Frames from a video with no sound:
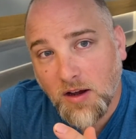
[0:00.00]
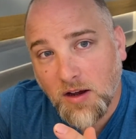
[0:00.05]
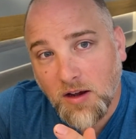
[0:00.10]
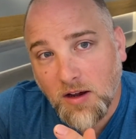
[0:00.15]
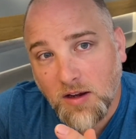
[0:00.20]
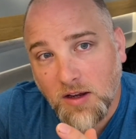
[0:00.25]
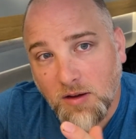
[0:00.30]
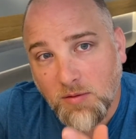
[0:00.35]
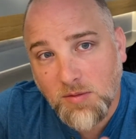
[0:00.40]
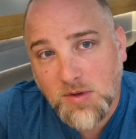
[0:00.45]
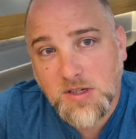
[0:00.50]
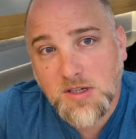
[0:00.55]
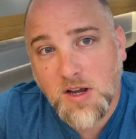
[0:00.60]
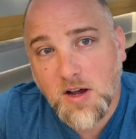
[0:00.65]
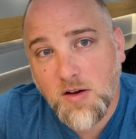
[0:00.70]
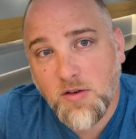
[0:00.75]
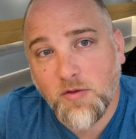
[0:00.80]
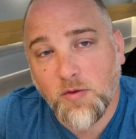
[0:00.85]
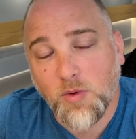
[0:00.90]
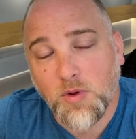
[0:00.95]

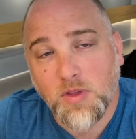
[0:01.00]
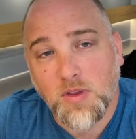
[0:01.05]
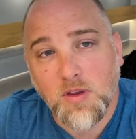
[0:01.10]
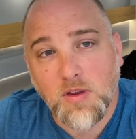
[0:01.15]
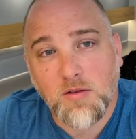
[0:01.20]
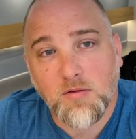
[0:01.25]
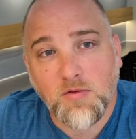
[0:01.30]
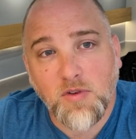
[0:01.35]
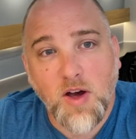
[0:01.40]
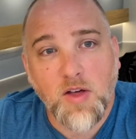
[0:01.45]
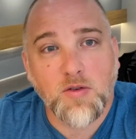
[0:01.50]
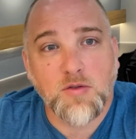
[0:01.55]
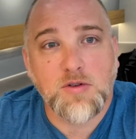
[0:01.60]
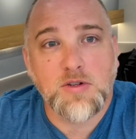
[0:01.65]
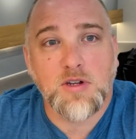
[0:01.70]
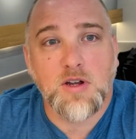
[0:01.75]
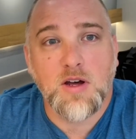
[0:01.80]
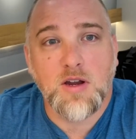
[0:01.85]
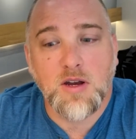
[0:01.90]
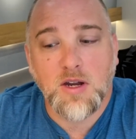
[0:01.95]
himself, within Father,
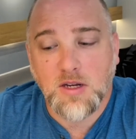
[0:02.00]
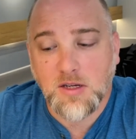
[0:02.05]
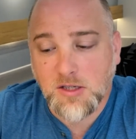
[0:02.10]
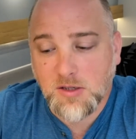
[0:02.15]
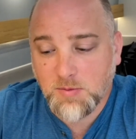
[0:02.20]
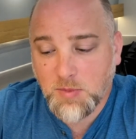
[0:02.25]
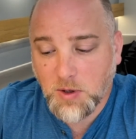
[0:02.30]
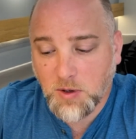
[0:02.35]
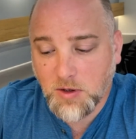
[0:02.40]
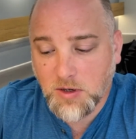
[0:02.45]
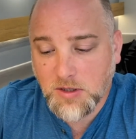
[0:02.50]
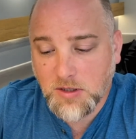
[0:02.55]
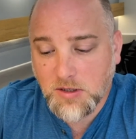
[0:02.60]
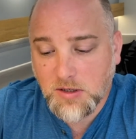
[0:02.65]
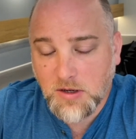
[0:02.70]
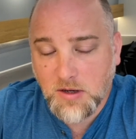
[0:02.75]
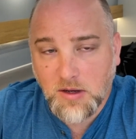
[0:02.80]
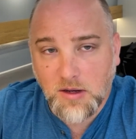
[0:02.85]
Son, and Spirit.